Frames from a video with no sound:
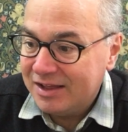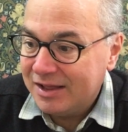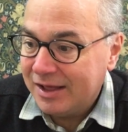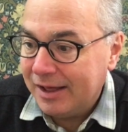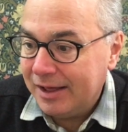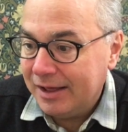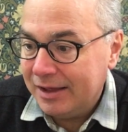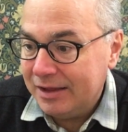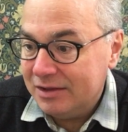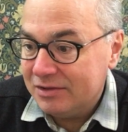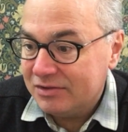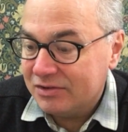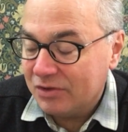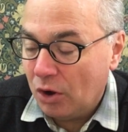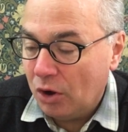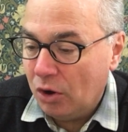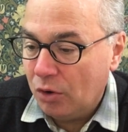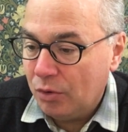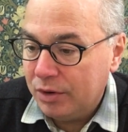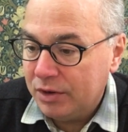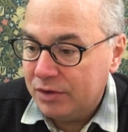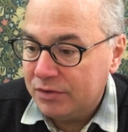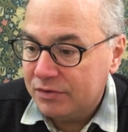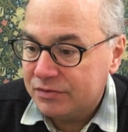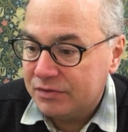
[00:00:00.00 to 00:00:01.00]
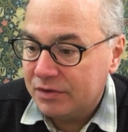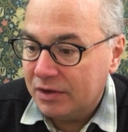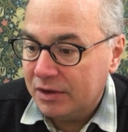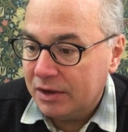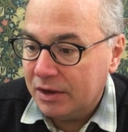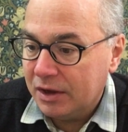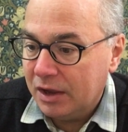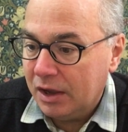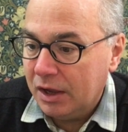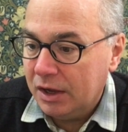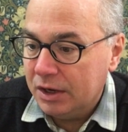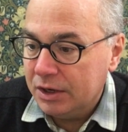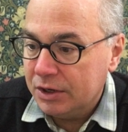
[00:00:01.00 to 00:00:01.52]
It's always
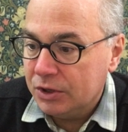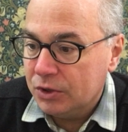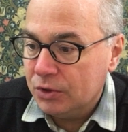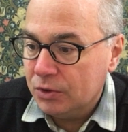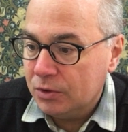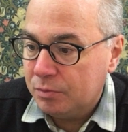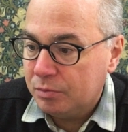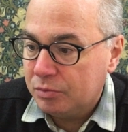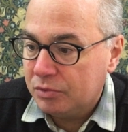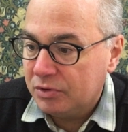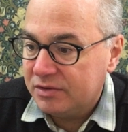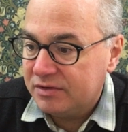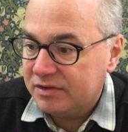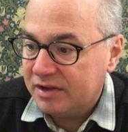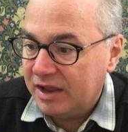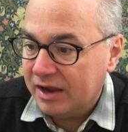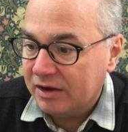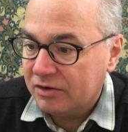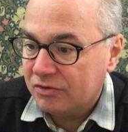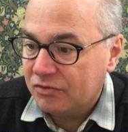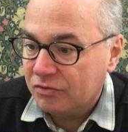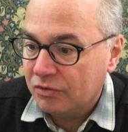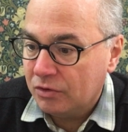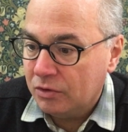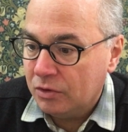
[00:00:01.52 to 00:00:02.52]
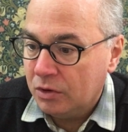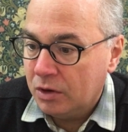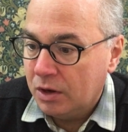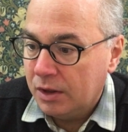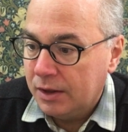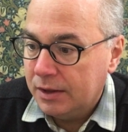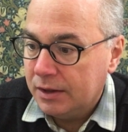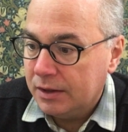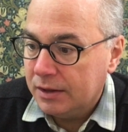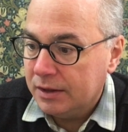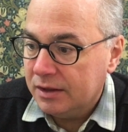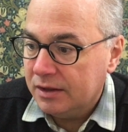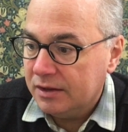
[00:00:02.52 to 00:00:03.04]
a good protection
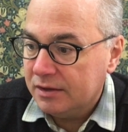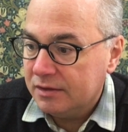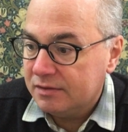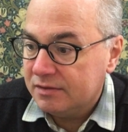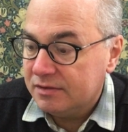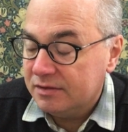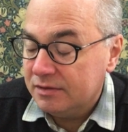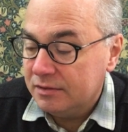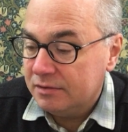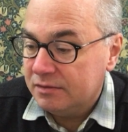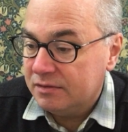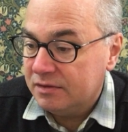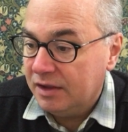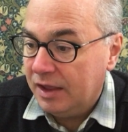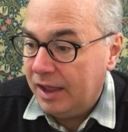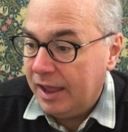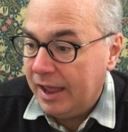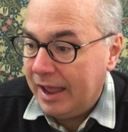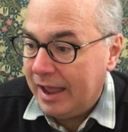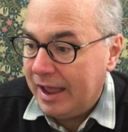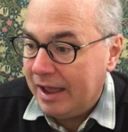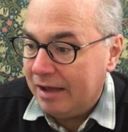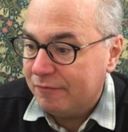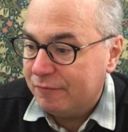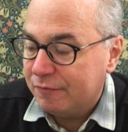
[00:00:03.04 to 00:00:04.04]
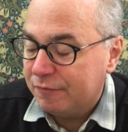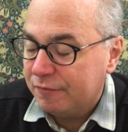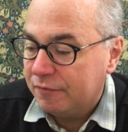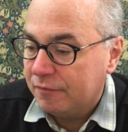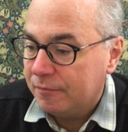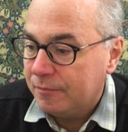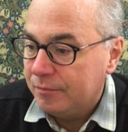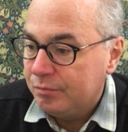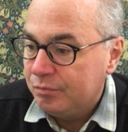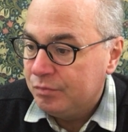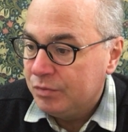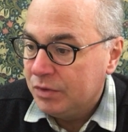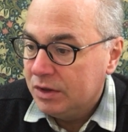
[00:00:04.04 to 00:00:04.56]
to have.
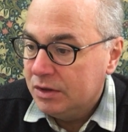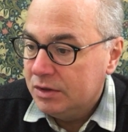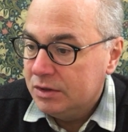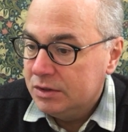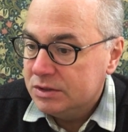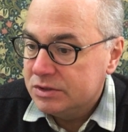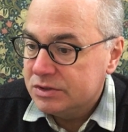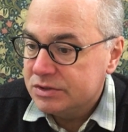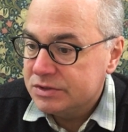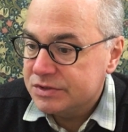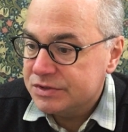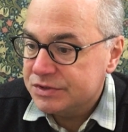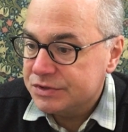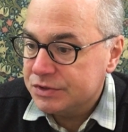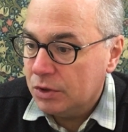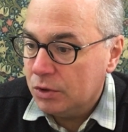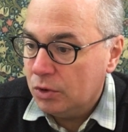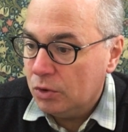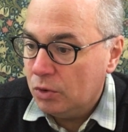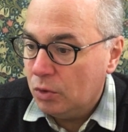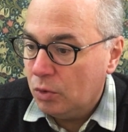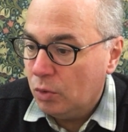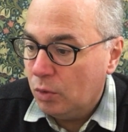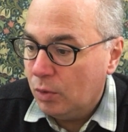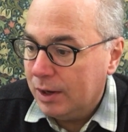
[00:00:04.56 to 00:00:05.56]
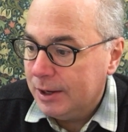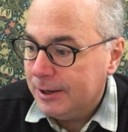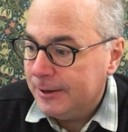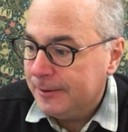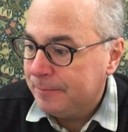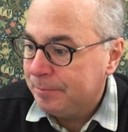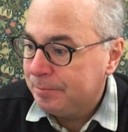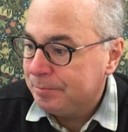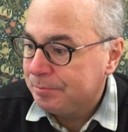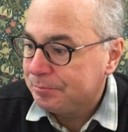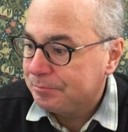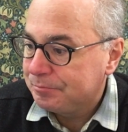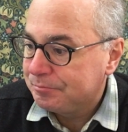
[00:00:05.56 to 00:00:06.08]
So,
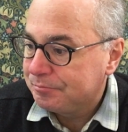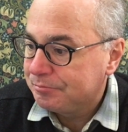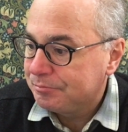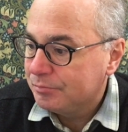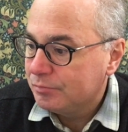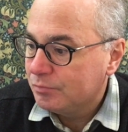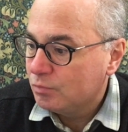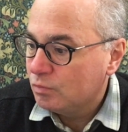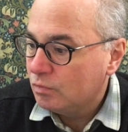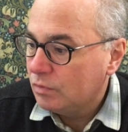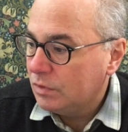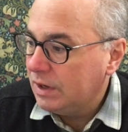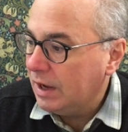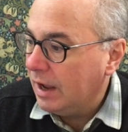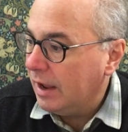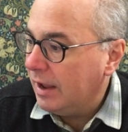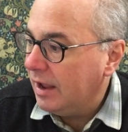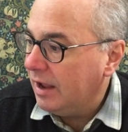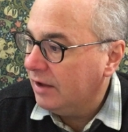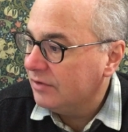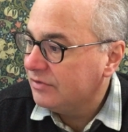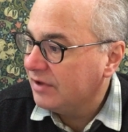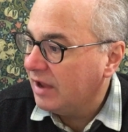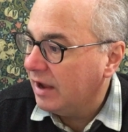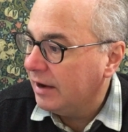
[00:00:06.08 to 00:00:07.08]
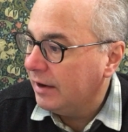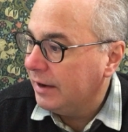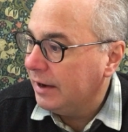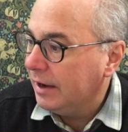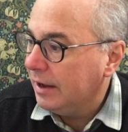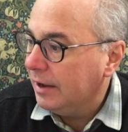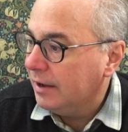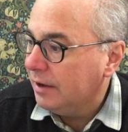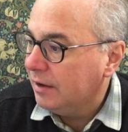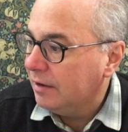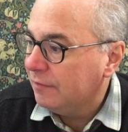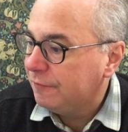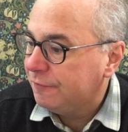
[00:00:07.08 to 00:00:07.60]
as
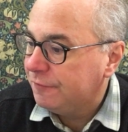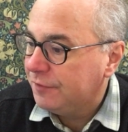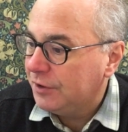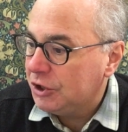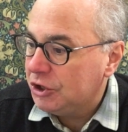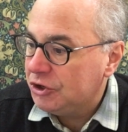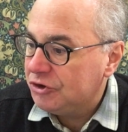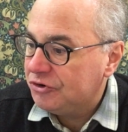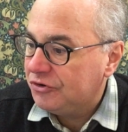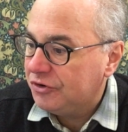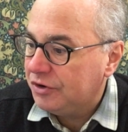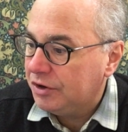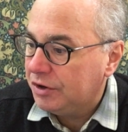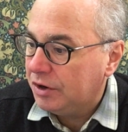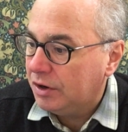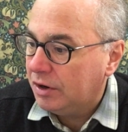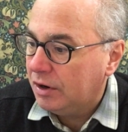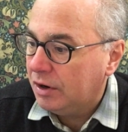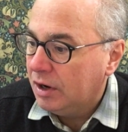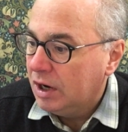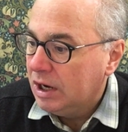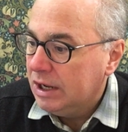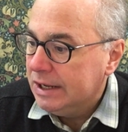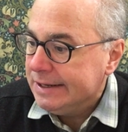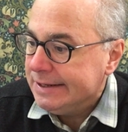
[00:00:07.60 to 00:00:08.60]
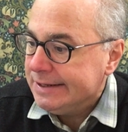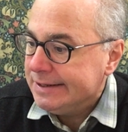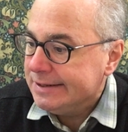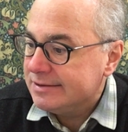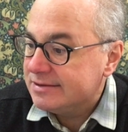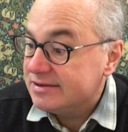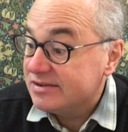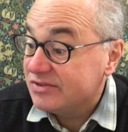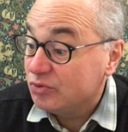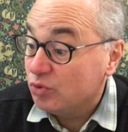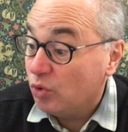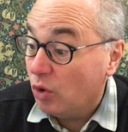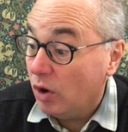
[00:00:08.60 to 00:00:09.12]
I finish here,
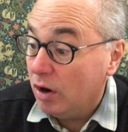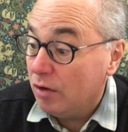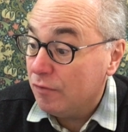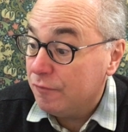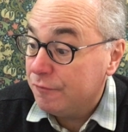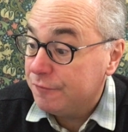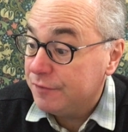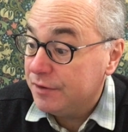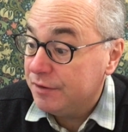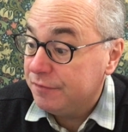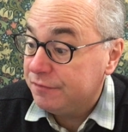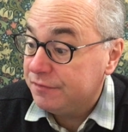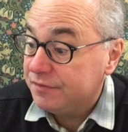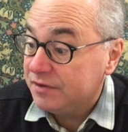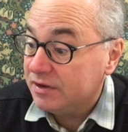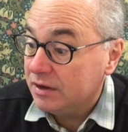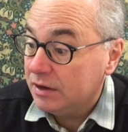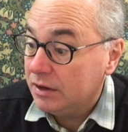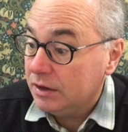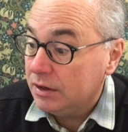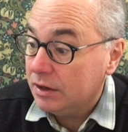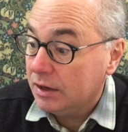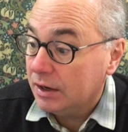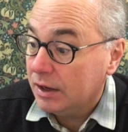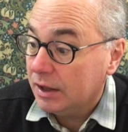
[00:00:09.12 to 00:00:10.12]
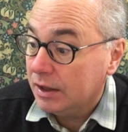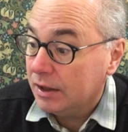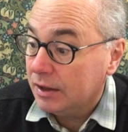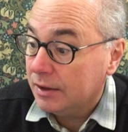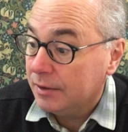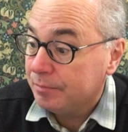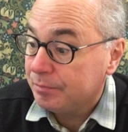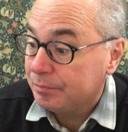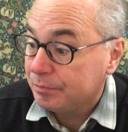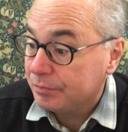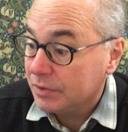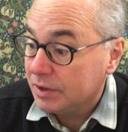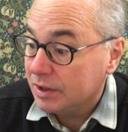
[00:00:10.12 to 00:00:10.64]
it's
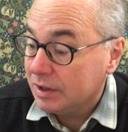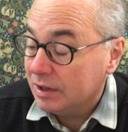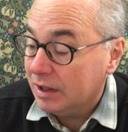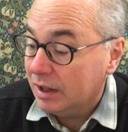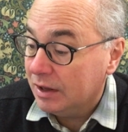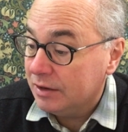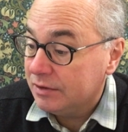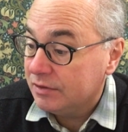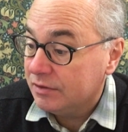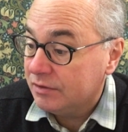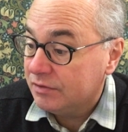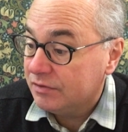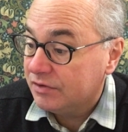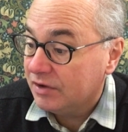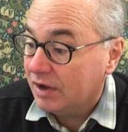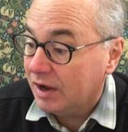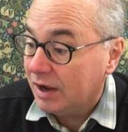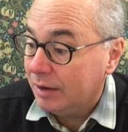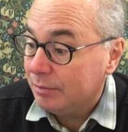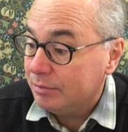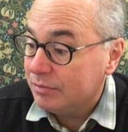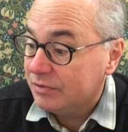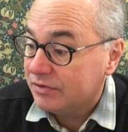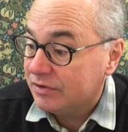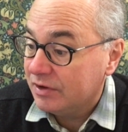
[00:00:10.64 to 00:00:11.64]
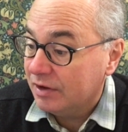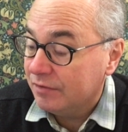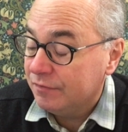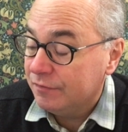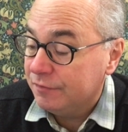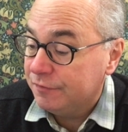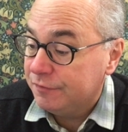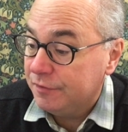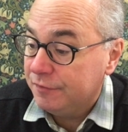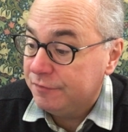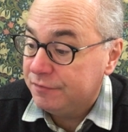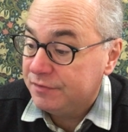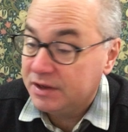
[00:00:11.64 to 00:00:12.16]
12:15 London time,
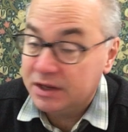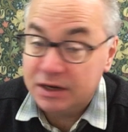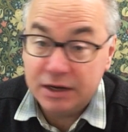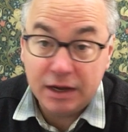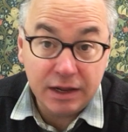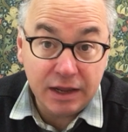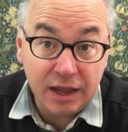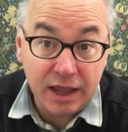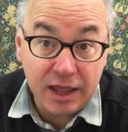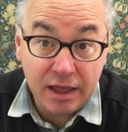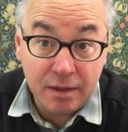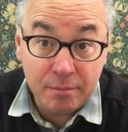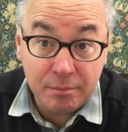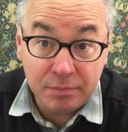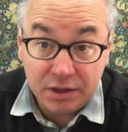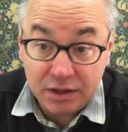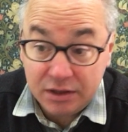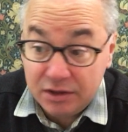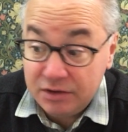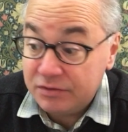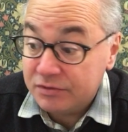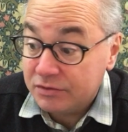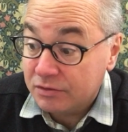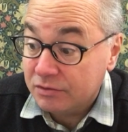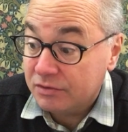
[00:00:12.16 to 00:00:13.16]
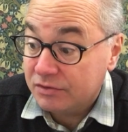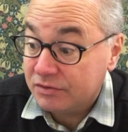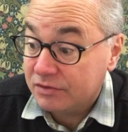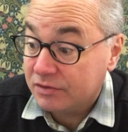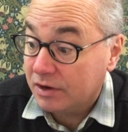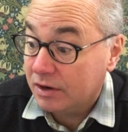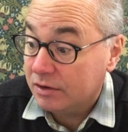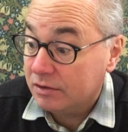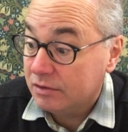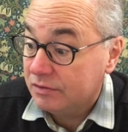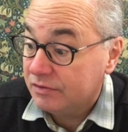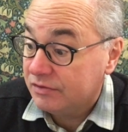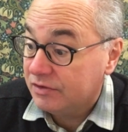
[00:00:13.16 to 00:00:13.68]
7:15 a.m. Eastern
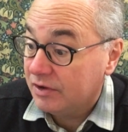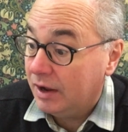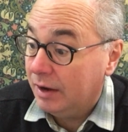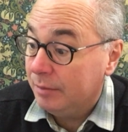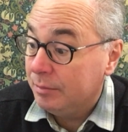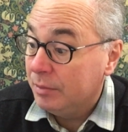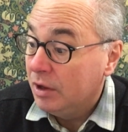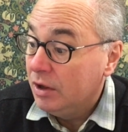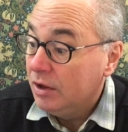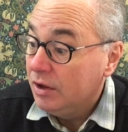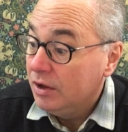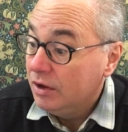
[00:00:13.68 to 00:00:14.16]
Standard Time.